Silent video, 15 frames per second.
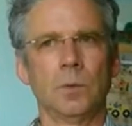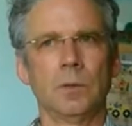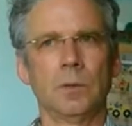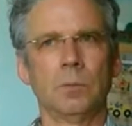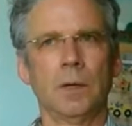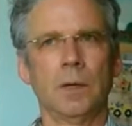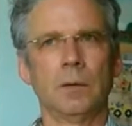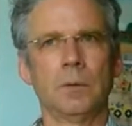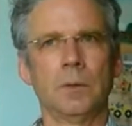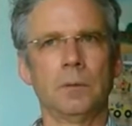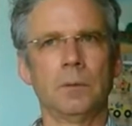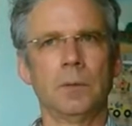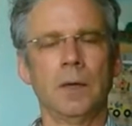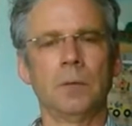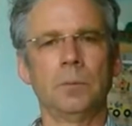
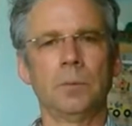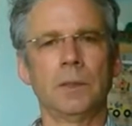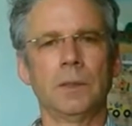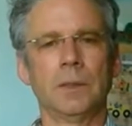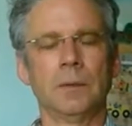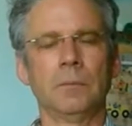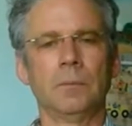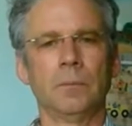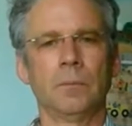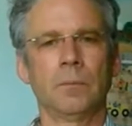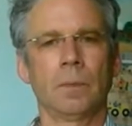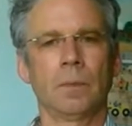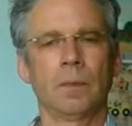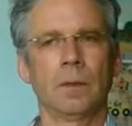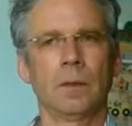We're helping them
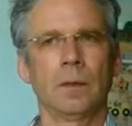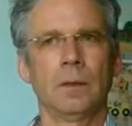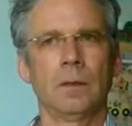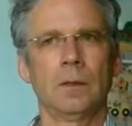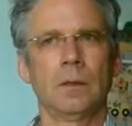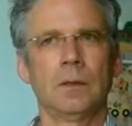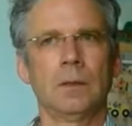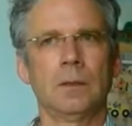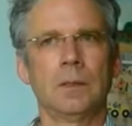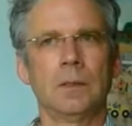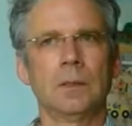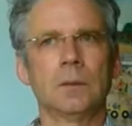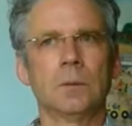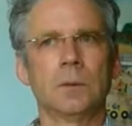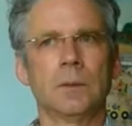
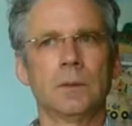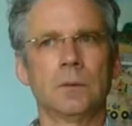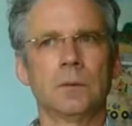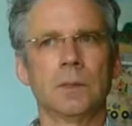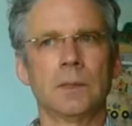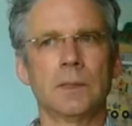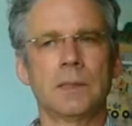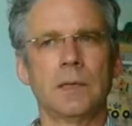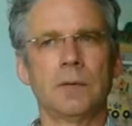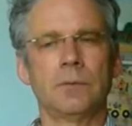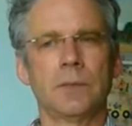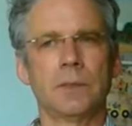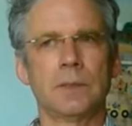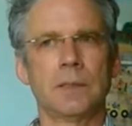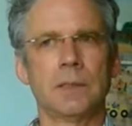deal with all the stuff
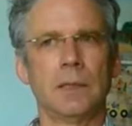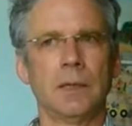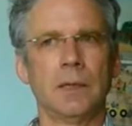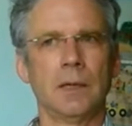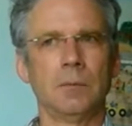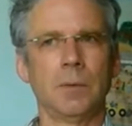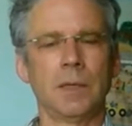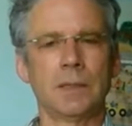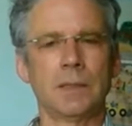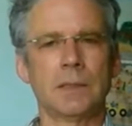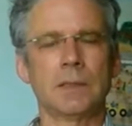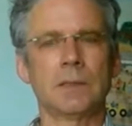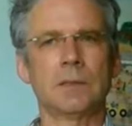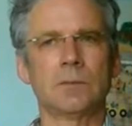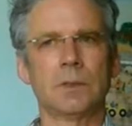that's there and make
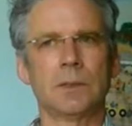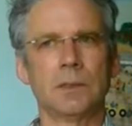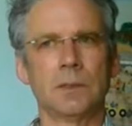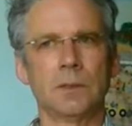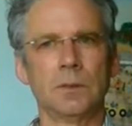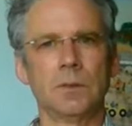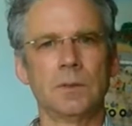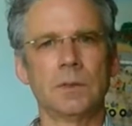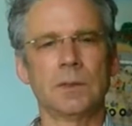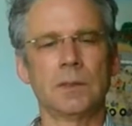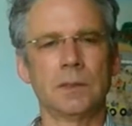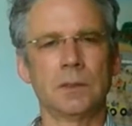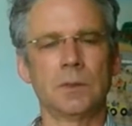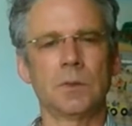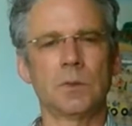sense of it and use it
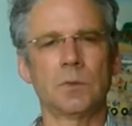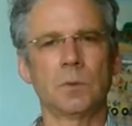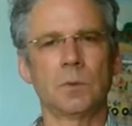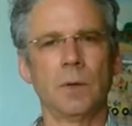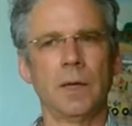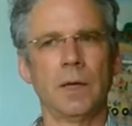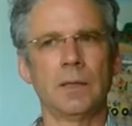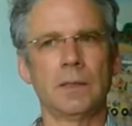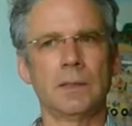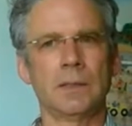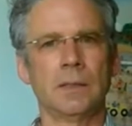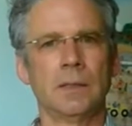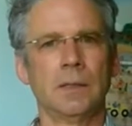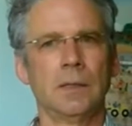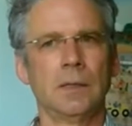in useful ways.